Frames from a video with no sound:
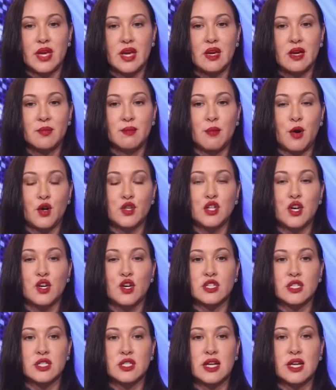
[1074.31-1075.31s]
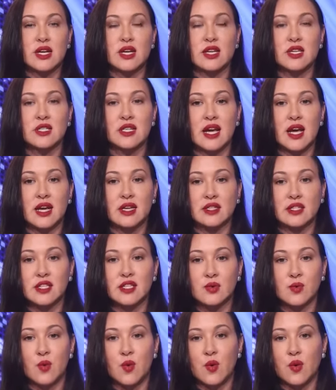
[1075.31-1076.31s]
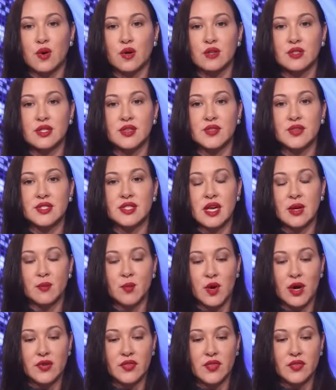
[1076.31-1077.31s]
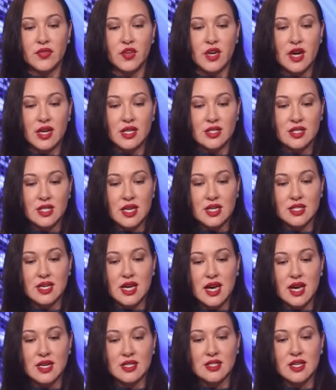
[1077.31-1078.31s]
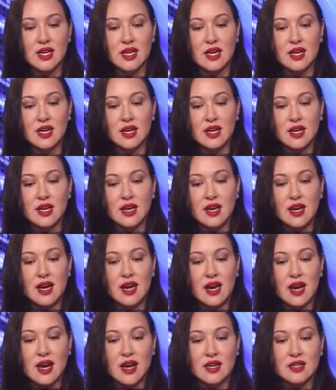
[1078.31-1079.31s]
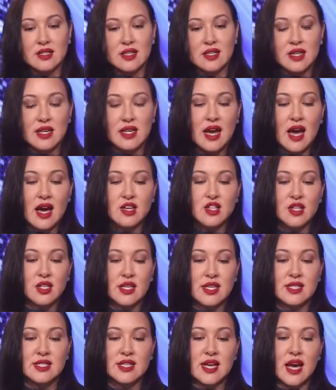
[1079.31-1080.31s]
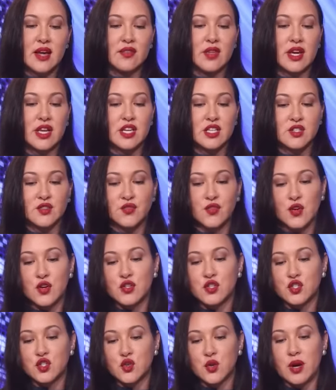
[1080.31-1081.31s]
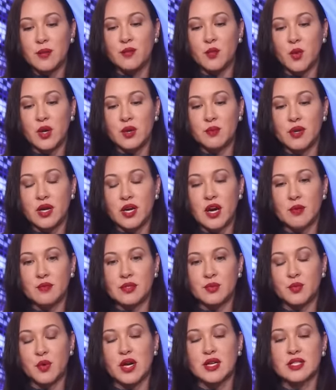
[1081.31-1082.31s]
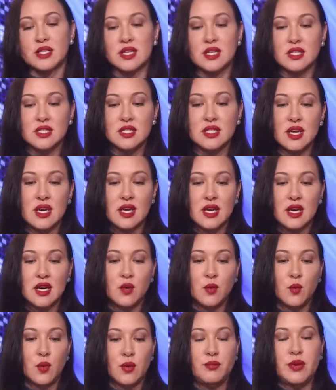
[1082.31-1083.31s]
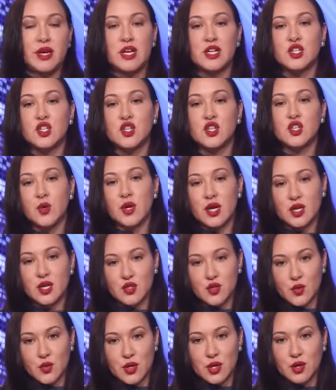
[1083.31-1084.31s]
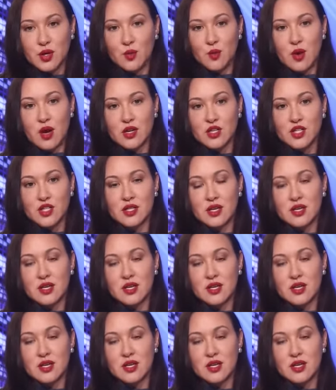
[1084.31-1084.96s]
to march Argentina into endless wars in the same way that the United States has? And he actually said that his first trip when he becomes president would be to Israel. Watch